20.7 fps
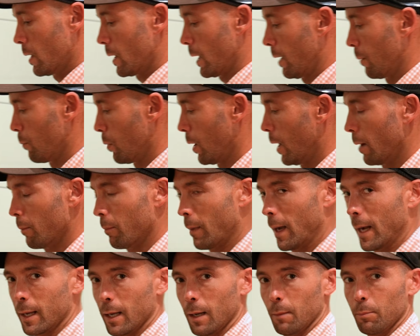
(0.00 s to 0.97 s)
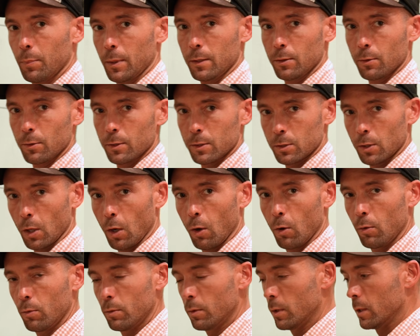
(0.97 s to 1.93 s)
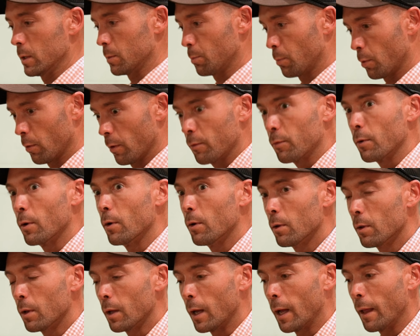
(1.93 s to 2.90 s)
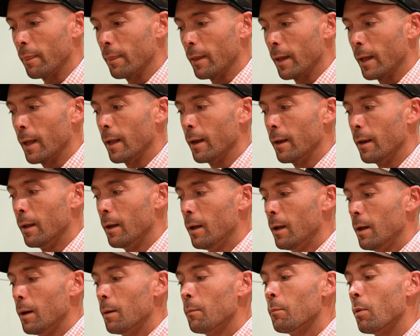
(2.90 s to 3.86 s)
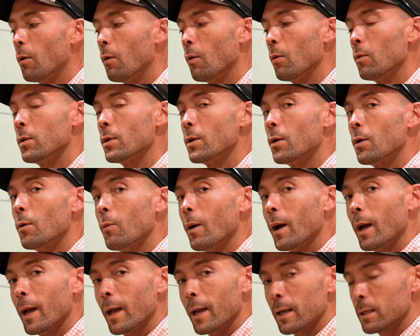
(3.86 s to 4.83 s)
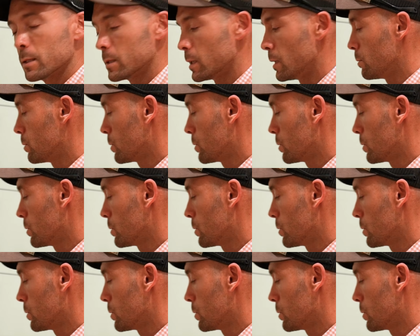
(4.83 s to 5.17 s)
Kind of brought it back up into his zone, his peripheral, and then pulled it away as he